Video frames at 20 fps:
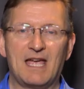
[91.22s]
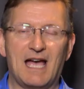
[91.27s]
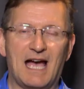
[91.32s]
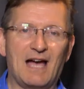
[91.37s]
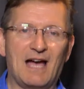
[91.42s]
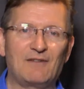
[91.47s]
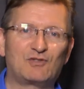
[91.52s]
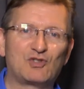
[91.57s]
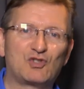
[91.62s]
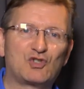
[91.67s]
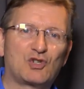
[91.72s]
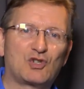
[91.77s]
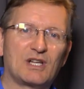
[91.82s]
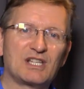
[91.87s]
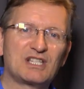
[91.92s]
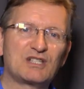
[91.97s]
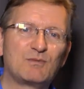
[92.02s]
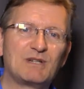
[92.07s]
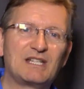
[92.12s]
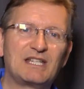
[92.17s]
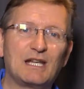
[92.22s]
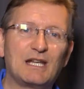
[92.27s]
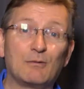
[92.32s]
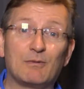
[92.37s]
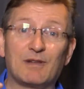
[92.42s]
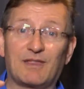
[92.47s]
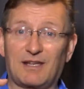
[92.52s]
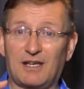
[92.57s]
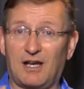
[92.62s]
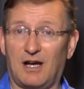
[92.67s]
After trust, we deal
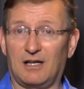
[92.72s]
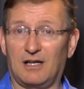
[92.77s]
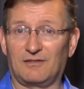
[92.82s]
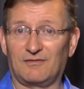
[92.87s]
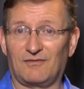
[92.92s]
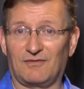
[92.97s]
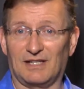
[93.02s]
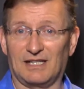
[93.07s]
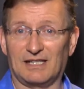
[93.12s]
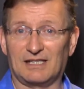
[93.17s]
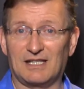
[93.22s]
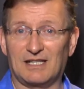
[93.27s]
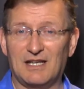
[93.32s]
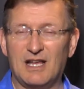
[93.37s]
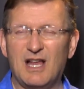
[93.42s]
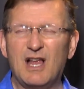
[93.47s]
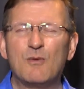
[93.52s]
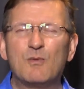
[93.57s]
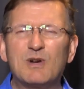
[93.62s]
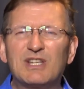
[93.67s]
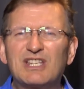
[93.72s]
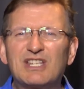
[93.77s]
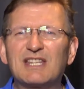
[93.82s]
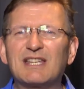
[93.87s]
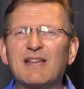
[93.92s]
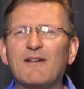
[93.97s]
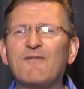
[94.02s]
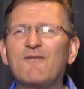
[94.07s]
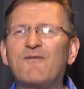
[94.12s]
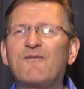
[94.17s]
with conflict, which
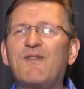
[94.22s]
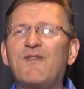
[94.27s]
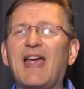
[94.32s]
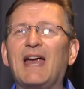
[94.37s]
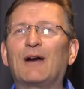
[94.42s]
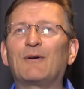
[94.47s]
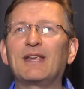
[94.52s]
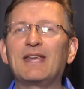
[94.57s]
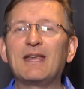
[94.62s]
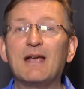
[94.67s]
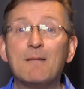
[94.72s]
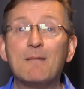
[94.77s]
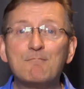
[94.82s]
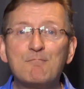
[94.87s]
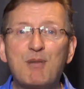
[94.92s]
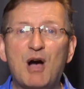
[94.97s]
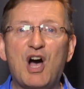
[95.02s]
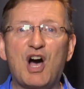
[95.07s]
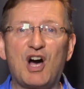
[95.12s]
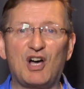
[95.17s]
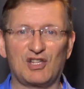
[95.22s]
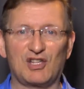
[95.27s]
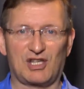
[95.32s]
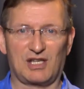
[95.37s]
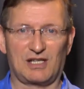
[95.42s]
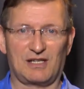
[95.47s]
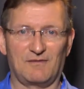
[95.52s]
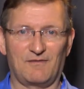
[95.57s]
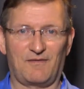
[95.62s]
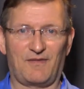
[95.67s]
is a very
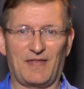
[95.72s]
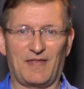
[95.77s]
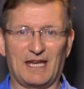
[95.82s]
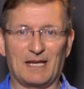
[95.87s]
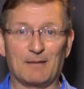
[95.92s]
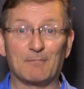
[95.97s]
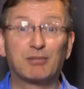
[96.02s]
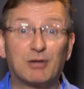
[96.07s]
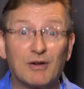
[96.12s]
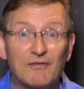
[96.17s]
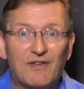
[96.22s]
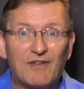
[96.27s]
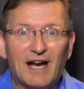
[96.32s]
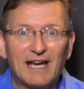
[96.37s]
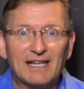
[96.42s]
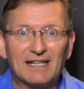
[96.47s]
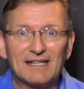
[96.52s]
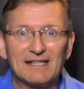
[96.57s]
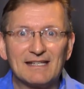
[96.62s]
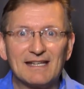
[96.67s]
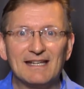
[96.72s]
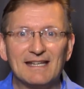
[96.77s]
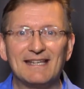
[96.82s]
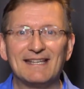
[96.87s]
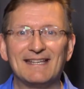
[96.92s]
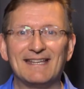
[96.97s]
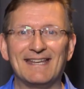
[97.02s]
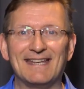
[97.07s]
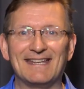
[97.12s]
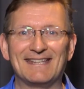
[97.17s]
positive thing, provided
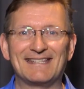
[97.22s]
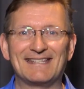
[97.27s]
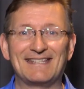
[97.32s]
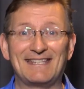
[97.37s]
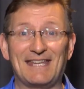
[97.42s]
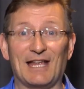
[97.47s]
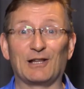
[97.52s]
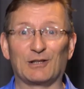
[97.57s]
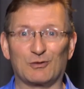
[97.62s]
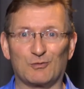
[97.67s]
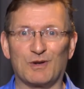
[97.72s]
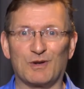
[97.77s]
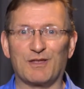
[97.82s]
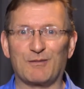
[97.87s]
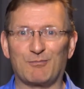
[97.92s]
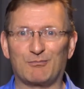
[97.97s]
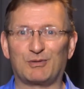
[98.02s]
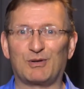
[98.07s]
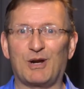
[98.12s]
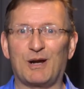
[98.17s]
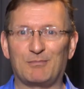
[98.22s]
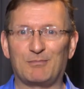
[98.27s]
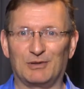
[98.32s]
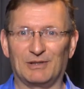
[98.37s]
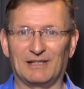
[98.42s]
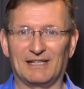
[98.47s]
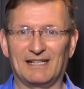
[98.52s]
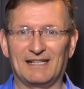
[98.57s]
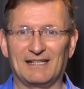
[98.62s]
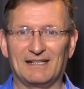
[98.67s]
it's dealt with
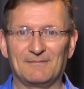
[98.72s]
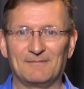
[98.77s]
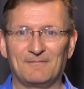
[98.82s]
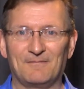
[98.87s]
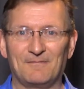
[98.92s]
properly.